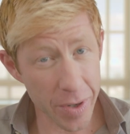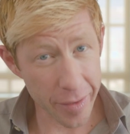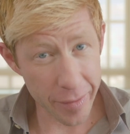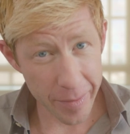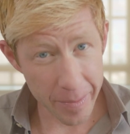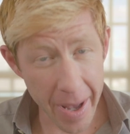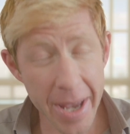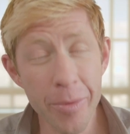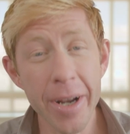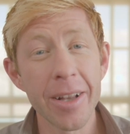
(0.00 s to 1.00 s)
one of
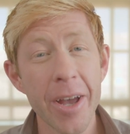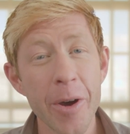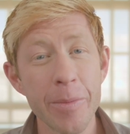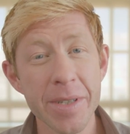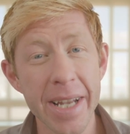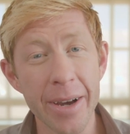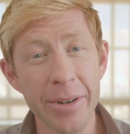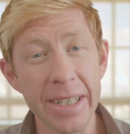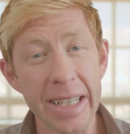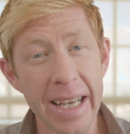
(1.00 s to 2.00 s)
my real hopes
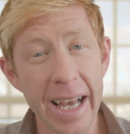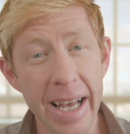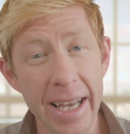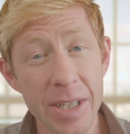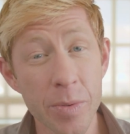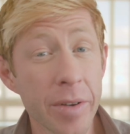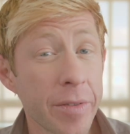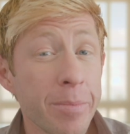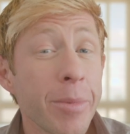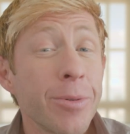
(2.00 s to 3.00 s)
now, and it's one
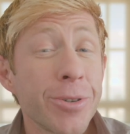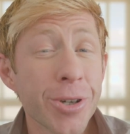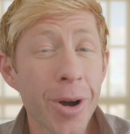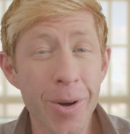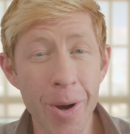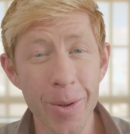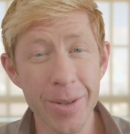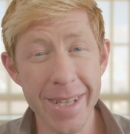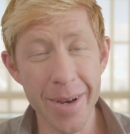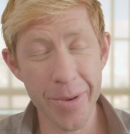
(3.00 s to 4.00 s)
of the moonshot
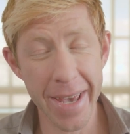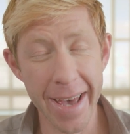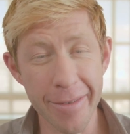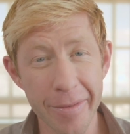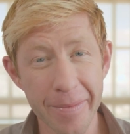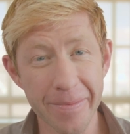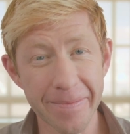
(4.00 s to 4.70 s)
goals that we have.